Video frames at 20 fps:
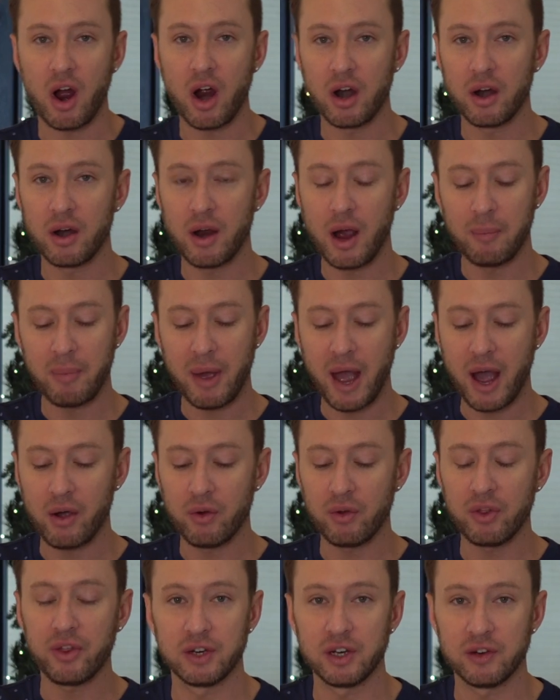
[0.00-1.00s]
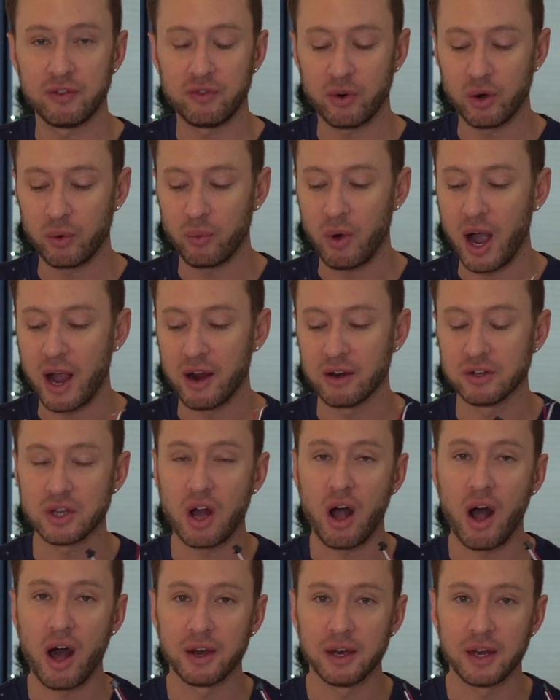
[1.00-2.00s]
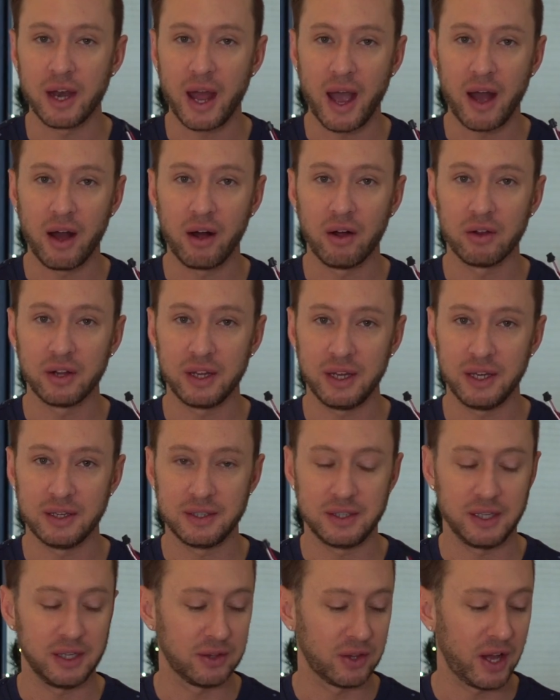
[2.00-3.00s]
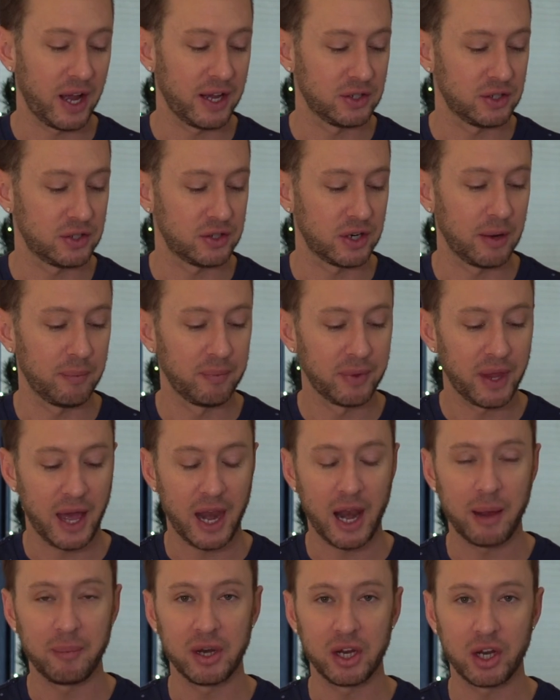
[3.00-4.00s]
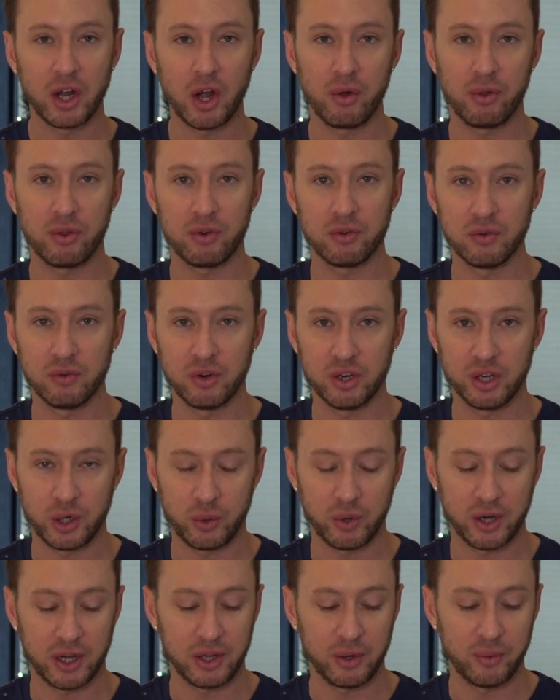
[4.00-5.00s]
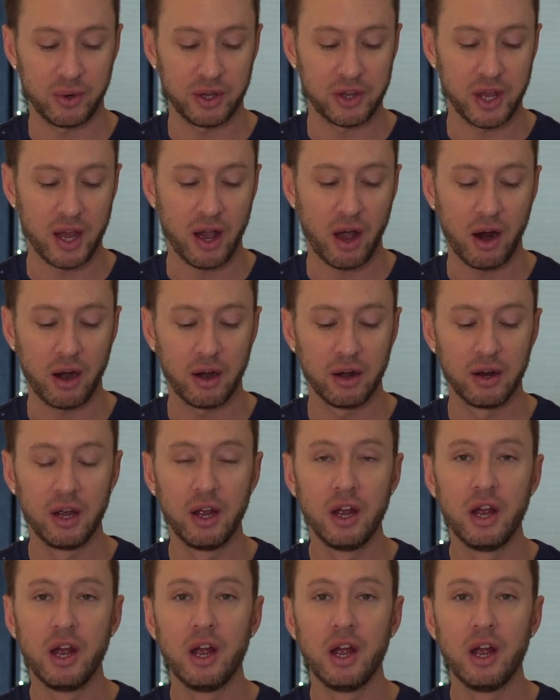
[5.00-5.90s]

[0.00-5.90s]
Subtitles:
are about 3 to 4 wires on an LED light strip, and I'm going to go through really quickly what they are.